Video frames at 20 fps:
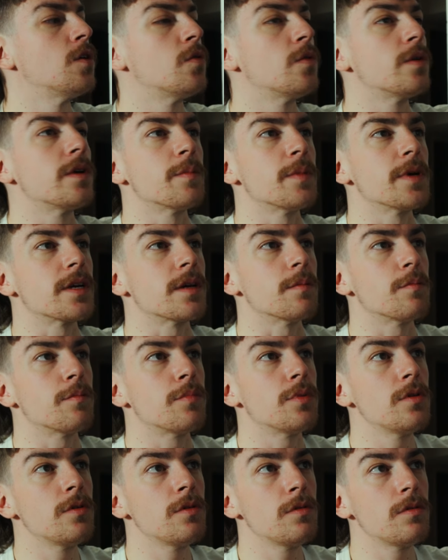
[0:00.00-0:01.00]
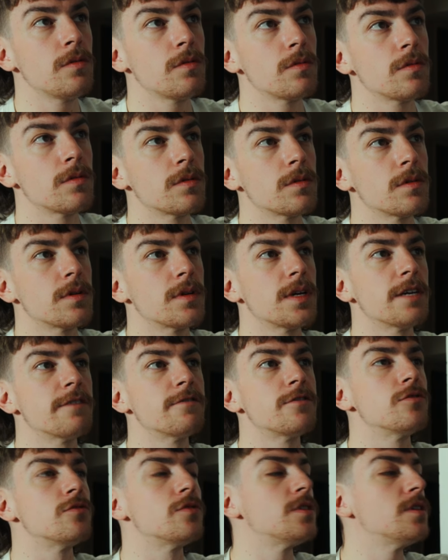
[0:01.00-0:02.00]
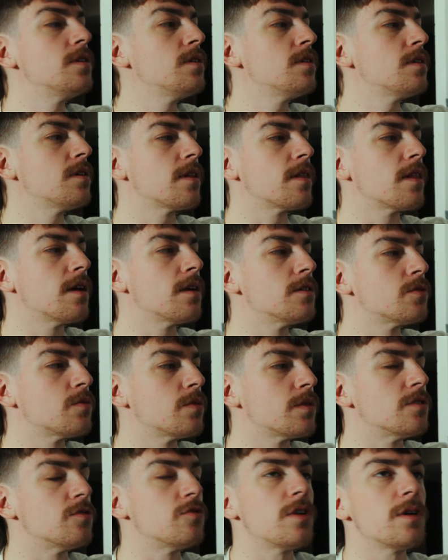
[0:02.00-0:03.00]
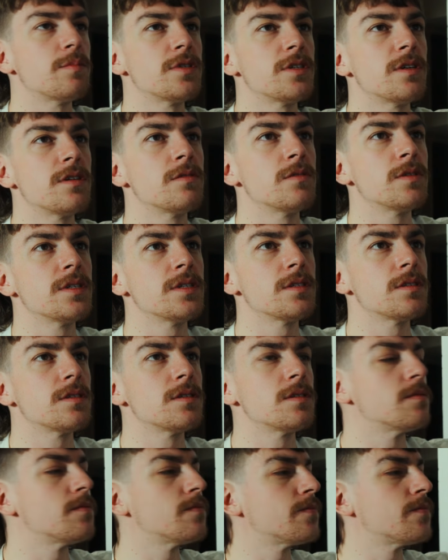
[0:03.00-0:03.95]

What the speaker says: We can make it blue. As you see, that is what a drop shadow is.